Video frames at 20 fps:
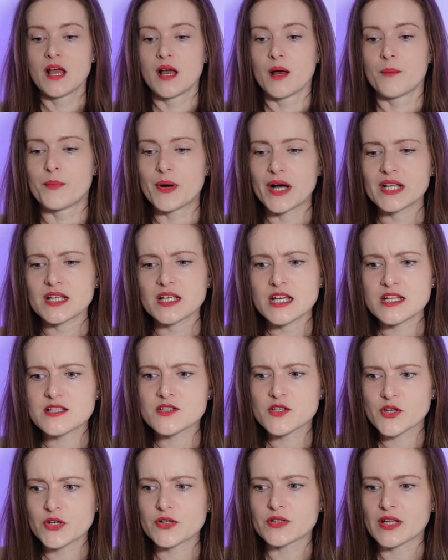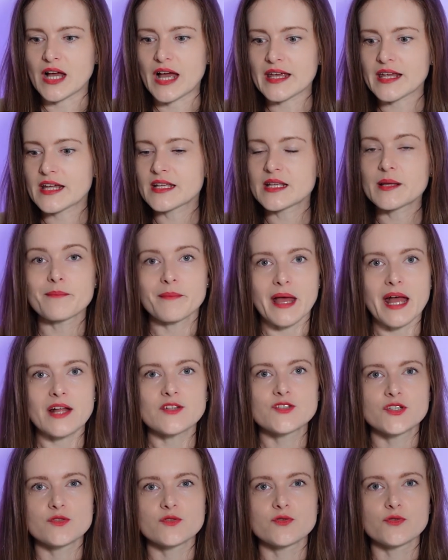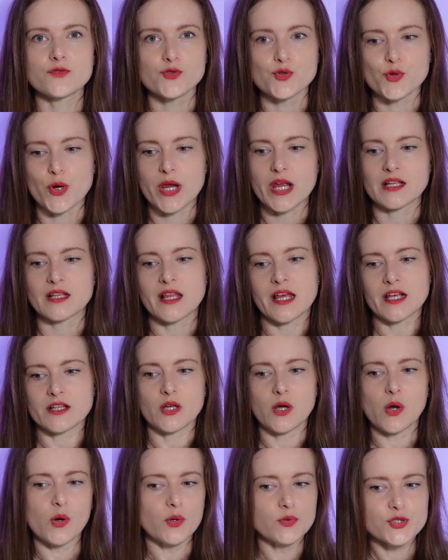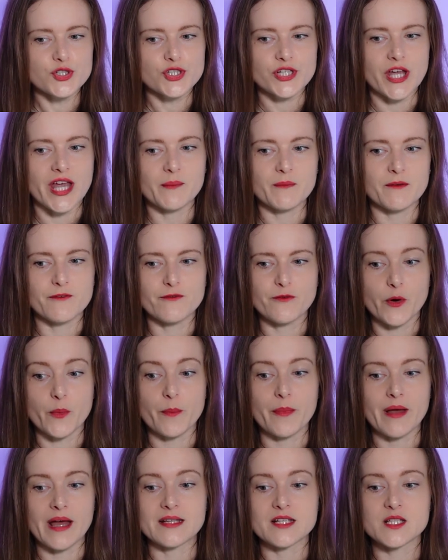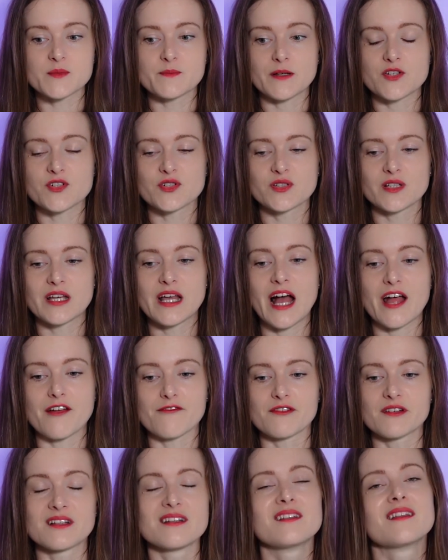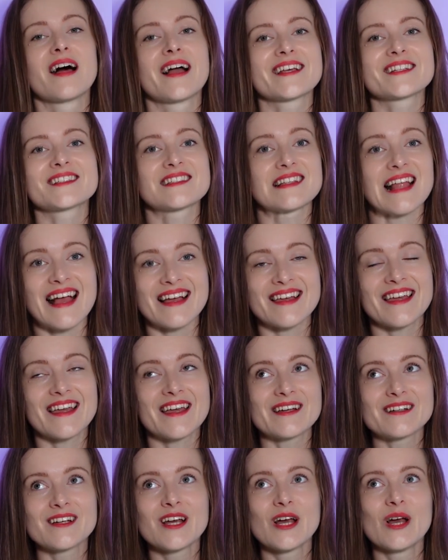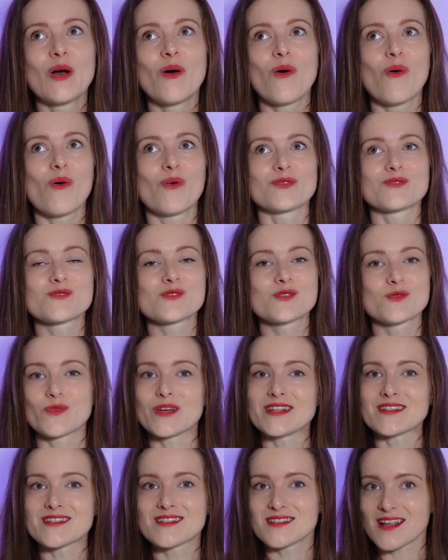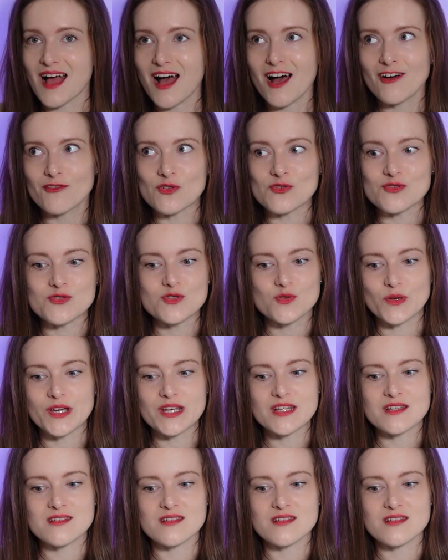But it's good. I can imagine to drink like the whole shake before bed, especially I really like snacking on sweet stuff, on sweets.